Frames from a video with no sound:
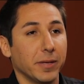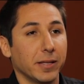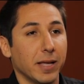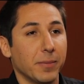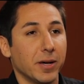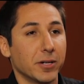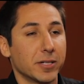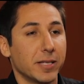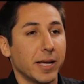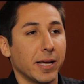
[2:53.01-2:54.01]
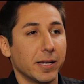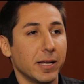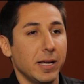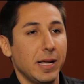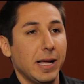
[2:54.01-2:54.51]
helping them understand
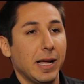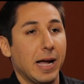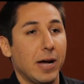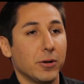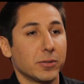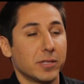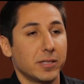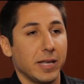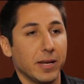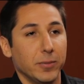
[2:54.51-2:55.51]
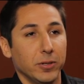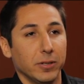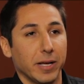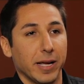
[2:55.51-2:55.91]
how sustainable